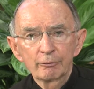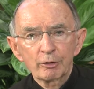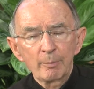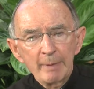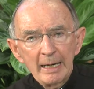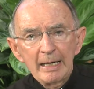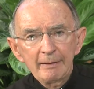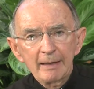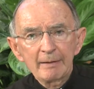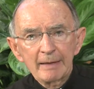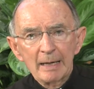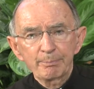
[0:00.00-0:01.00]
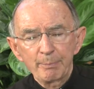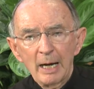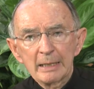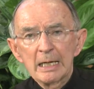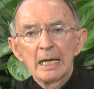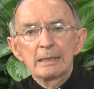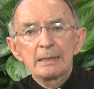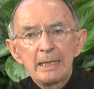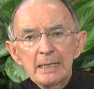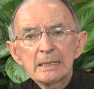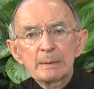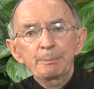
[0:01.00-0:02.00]
from anything that might
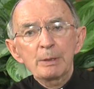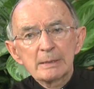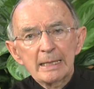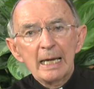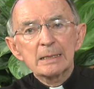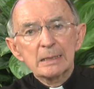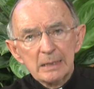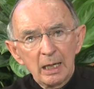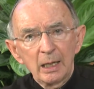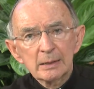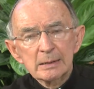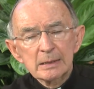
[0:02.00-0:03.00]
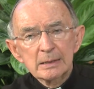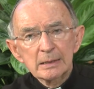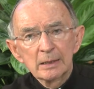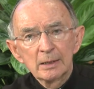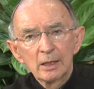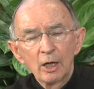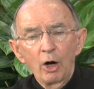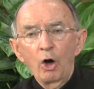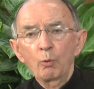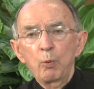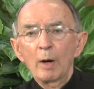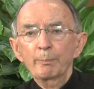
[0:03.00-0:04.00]
dispossess us
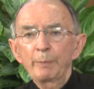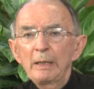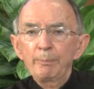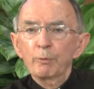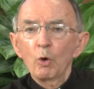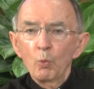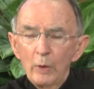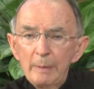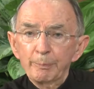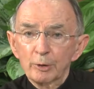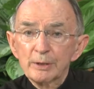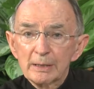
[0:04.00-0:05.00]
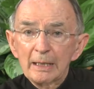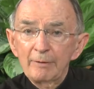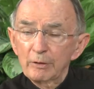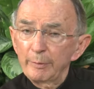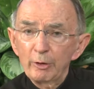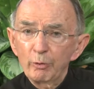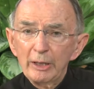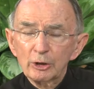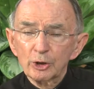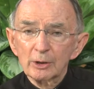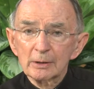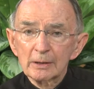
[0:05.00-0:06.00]
of what we perceive to be
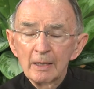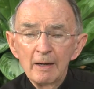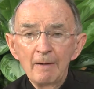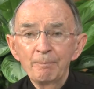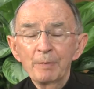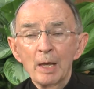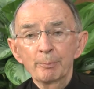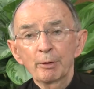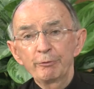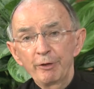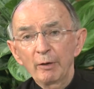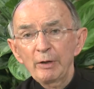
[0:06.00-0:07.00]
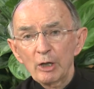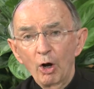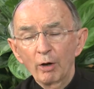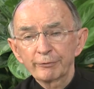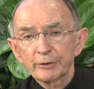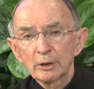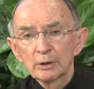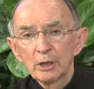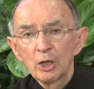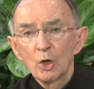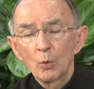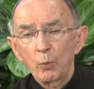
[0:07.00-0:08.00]
riches. But very often,
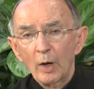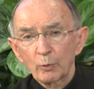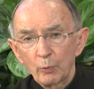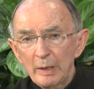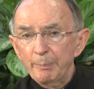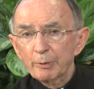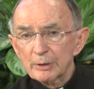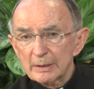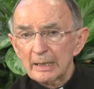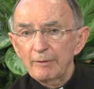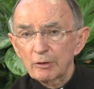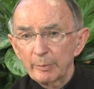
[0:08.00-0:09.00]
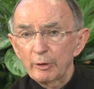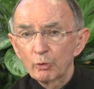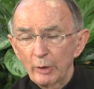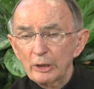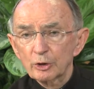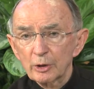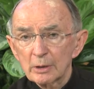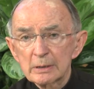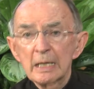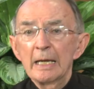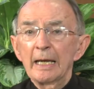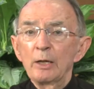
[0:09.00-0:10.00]
what we perceive to be
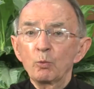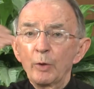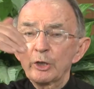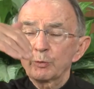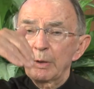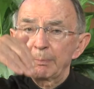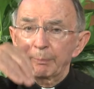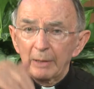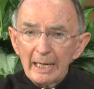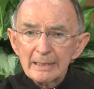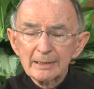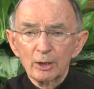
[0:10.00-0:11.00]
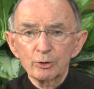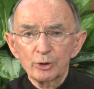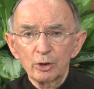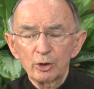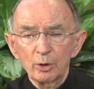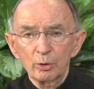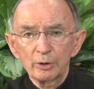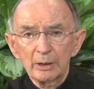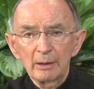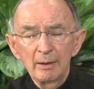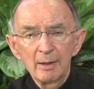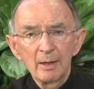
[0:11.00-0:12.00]
riches in which we place our
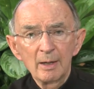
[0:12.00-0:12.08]
security